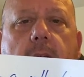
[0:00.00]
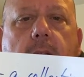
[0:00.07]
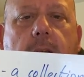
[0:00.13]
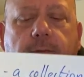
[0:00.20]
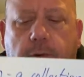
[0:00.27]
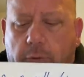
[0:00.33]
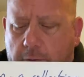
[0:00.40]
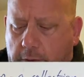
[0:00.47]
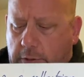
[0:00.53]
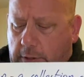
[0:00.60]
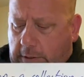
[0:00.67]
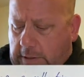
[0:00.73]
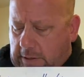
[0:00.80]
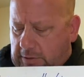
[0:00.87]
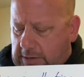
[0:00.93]
if you
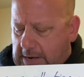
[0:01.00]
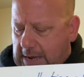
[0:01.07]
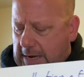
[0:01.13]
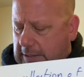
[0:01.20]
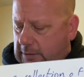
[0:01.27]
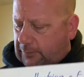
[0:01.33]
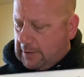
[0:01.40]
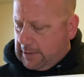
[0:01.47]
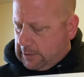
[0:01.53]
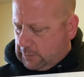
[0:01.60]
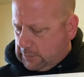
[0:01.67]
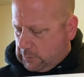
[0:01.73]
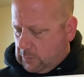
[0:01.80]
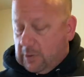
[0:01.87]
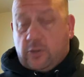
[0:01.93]
look at the x values,
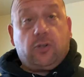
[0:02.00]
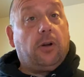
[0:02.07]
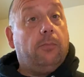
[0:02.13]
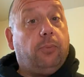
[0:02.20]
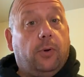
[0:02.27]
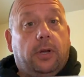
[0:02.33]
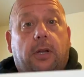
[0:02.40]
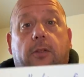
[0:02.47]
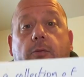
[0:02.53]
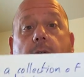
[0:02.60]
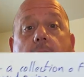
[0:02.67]
I want to make sure I'm pointing at the